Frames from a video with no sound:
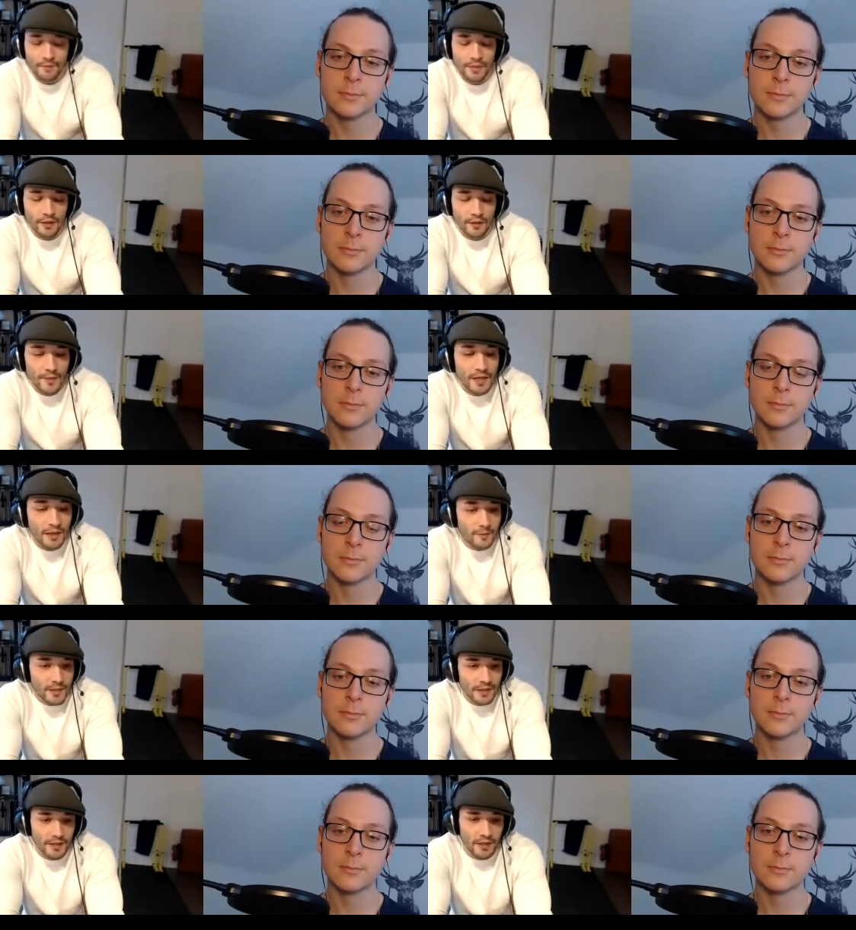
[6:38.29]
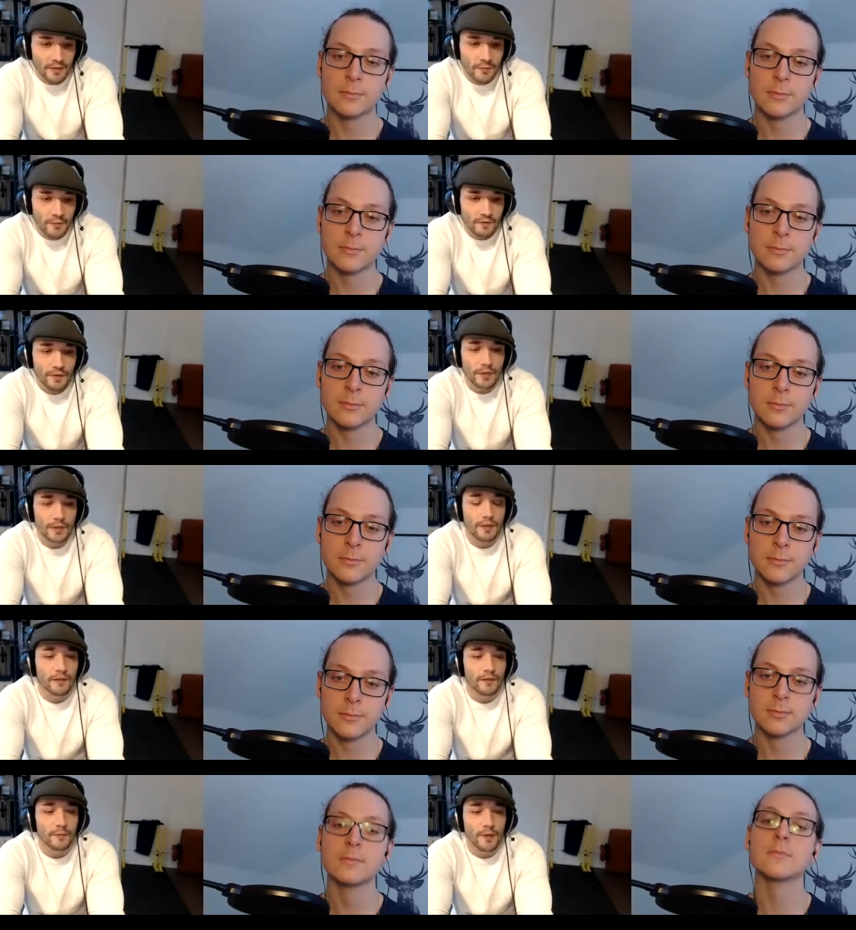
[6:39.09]
Speaker 1: many, many times over the
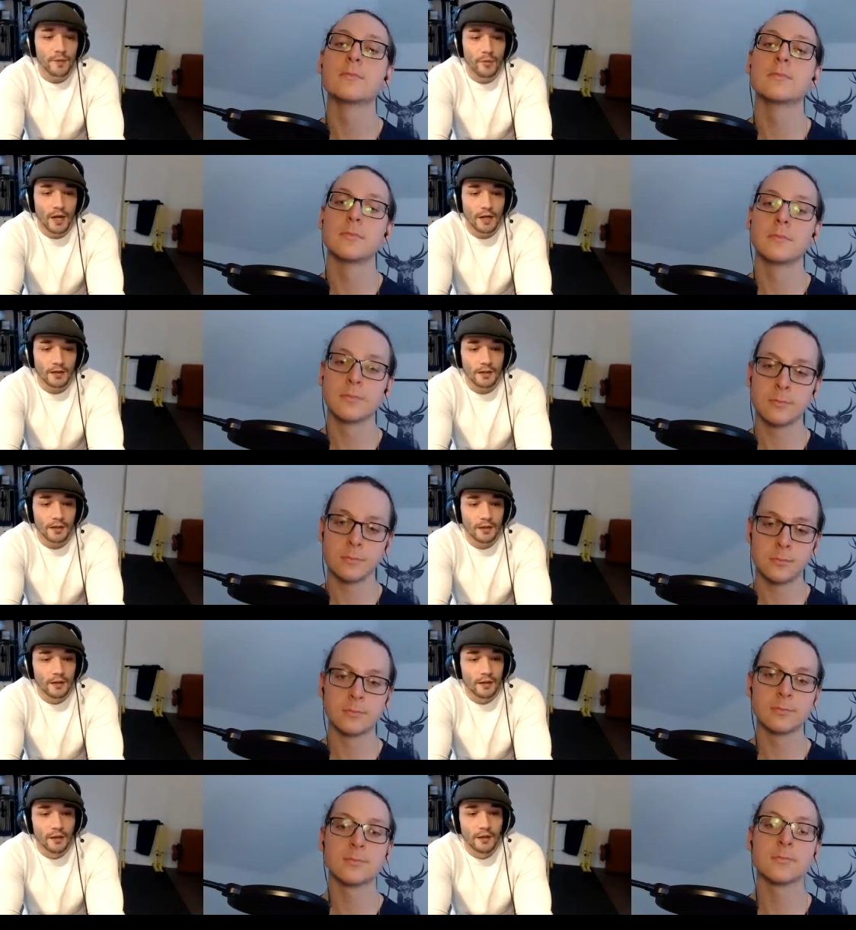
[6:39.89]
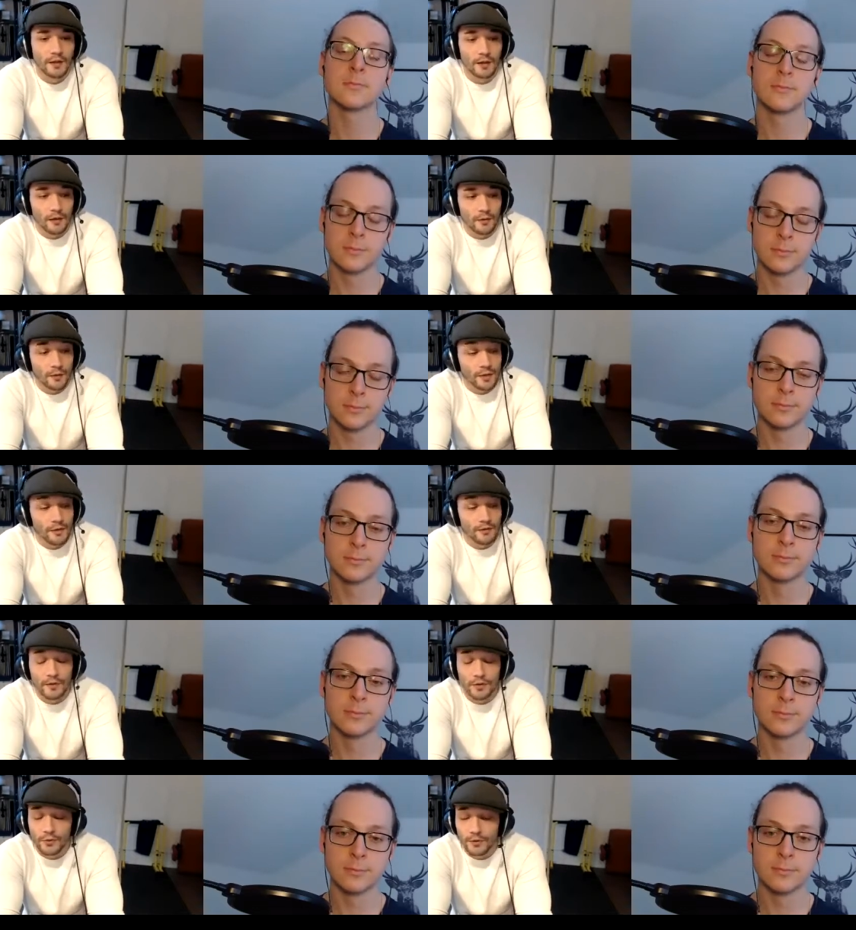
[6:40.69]
years in my practice uh, with
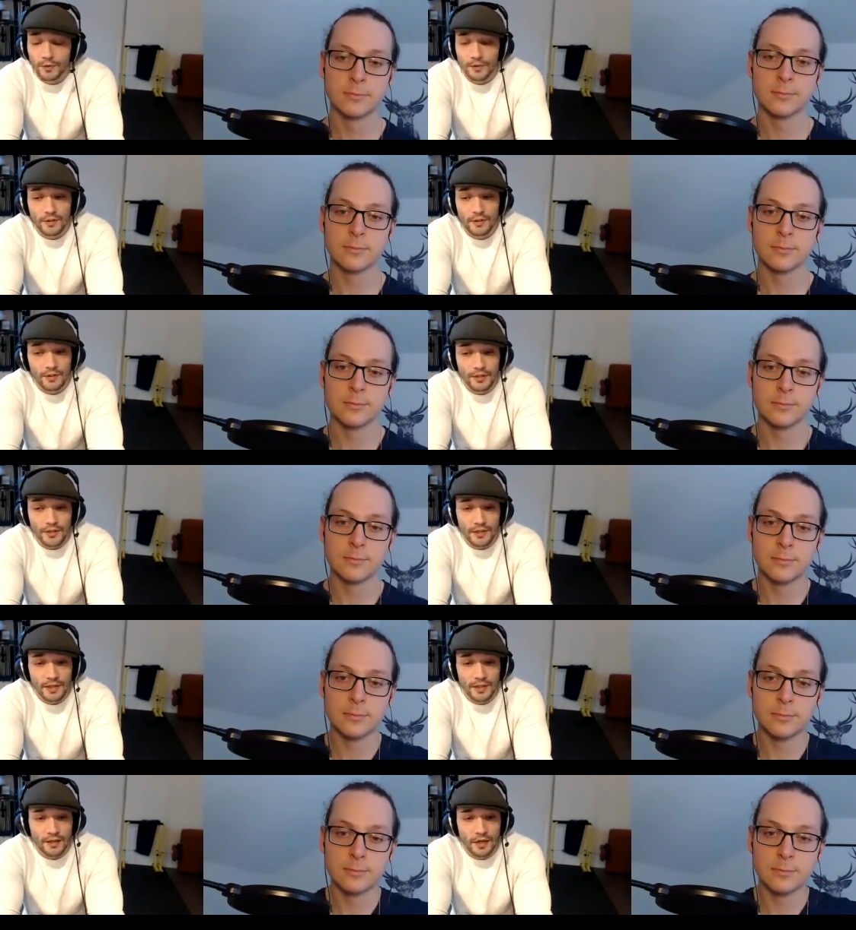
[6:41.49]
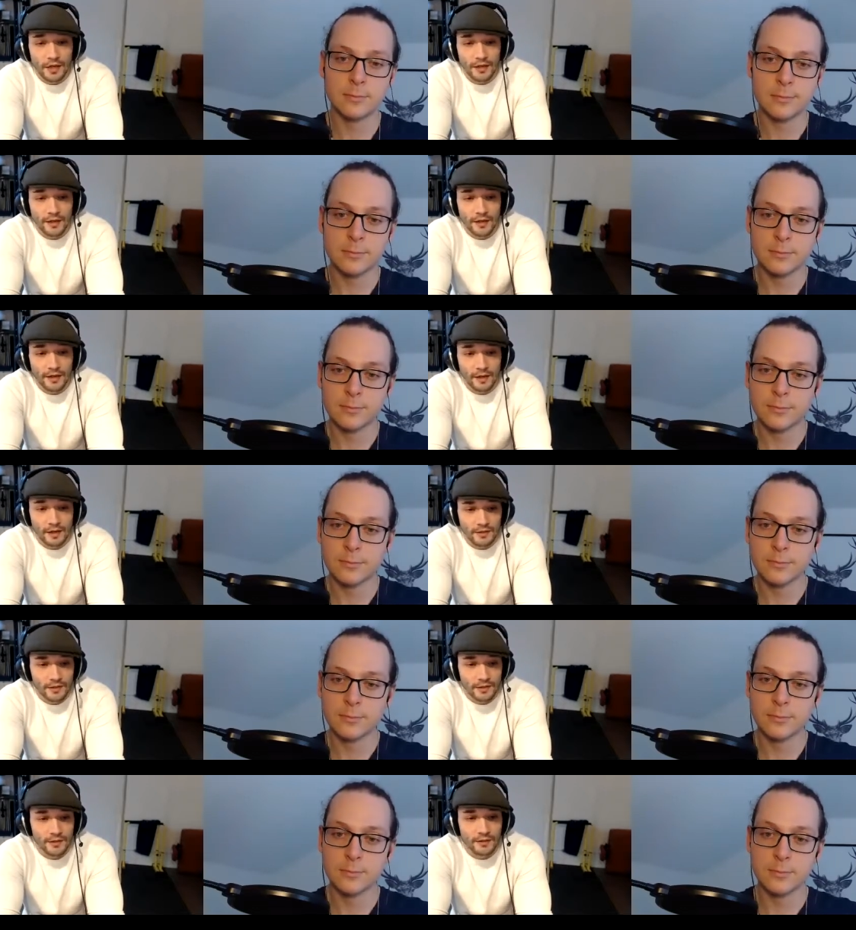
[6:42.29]
individuals who just like not getting
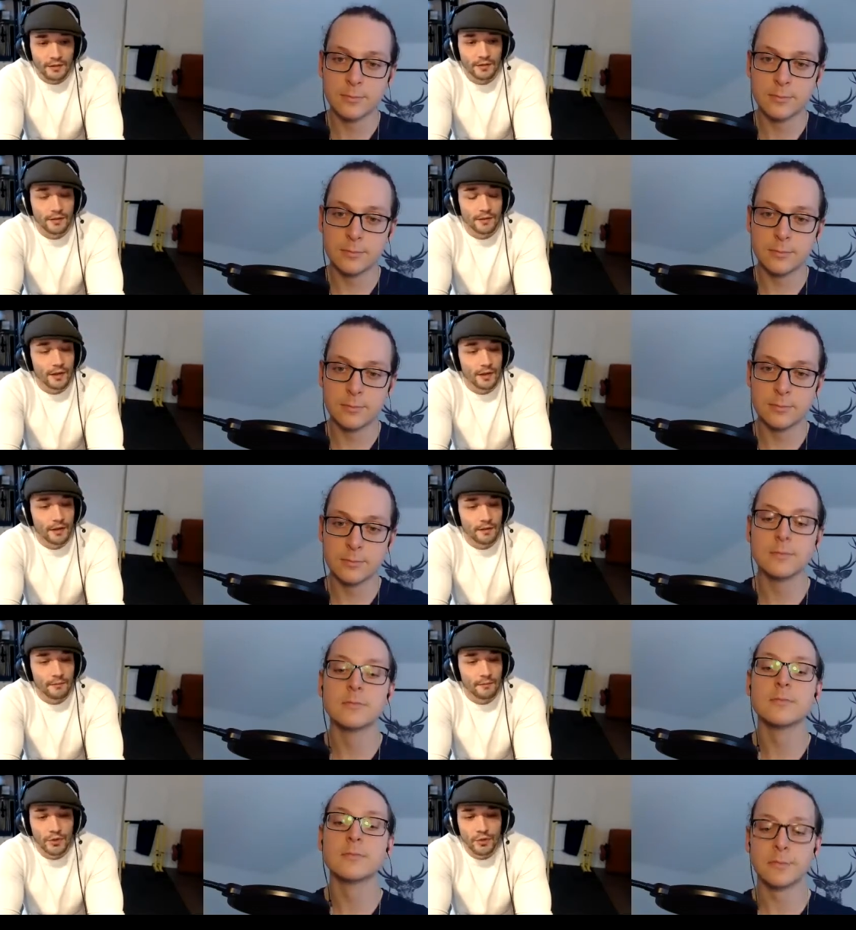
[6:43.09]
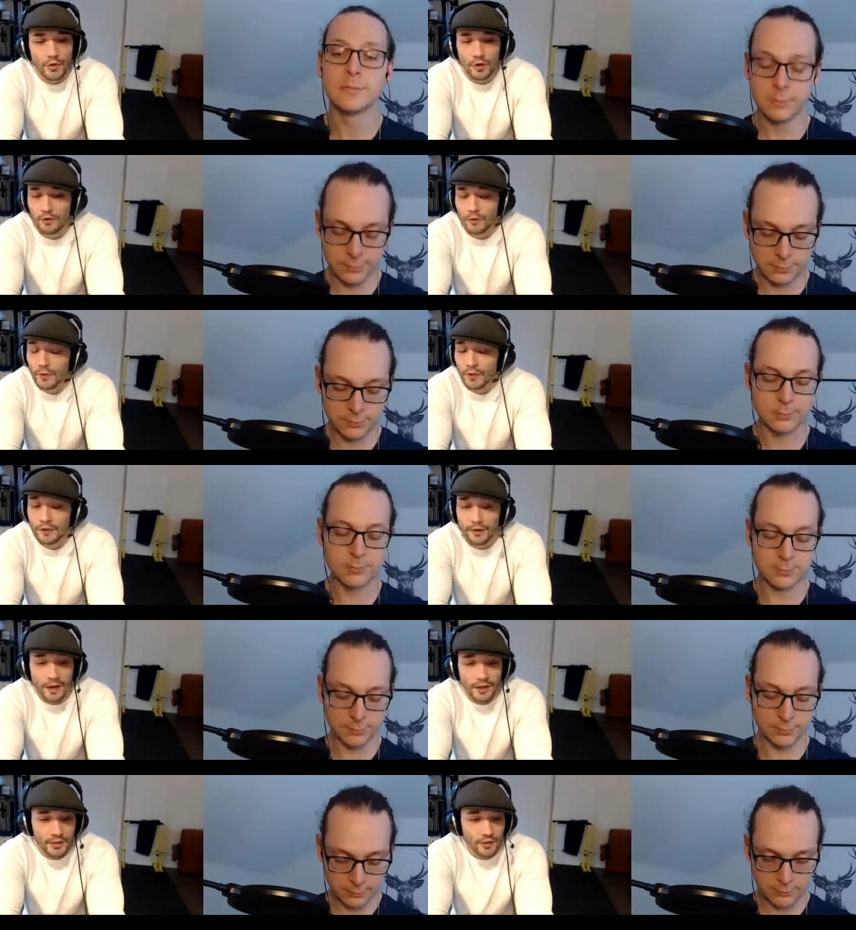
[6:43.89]
answers, um, struggling with all
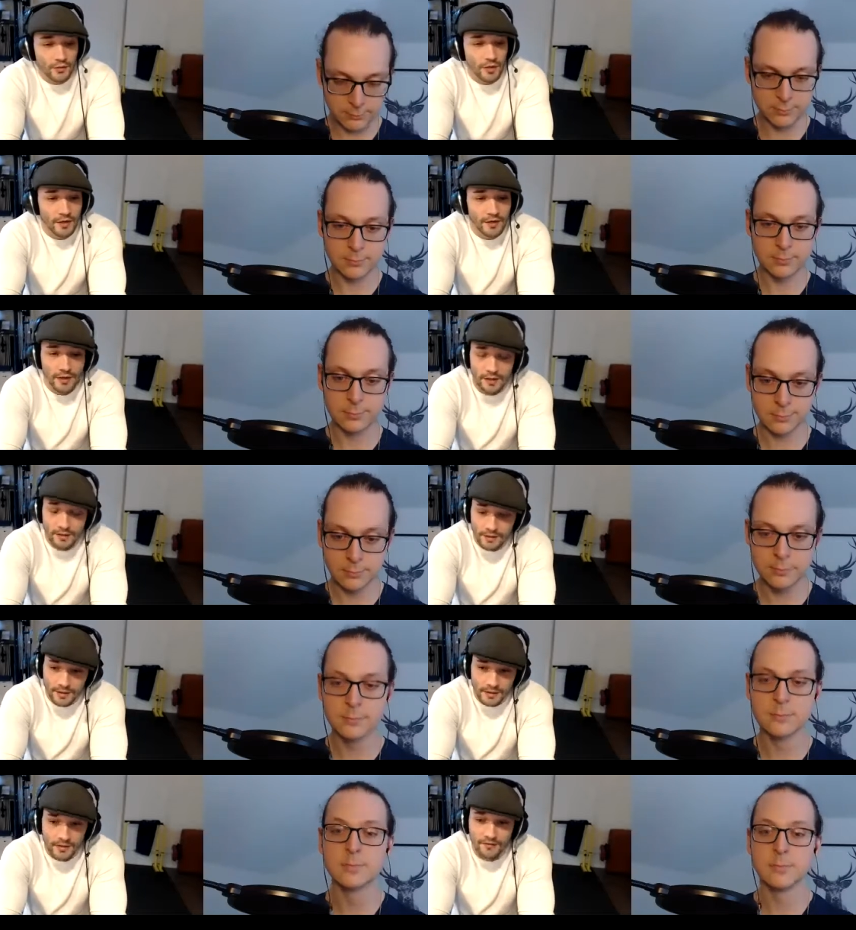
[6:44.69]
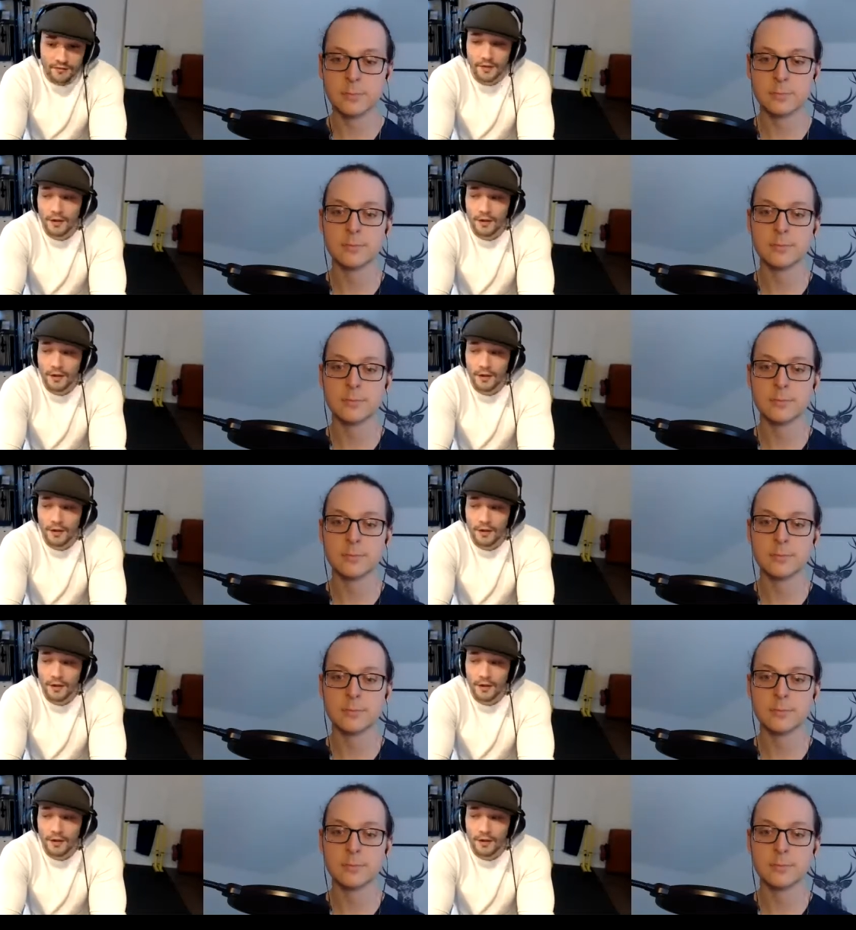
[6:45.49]
kinds of chronic health stuff,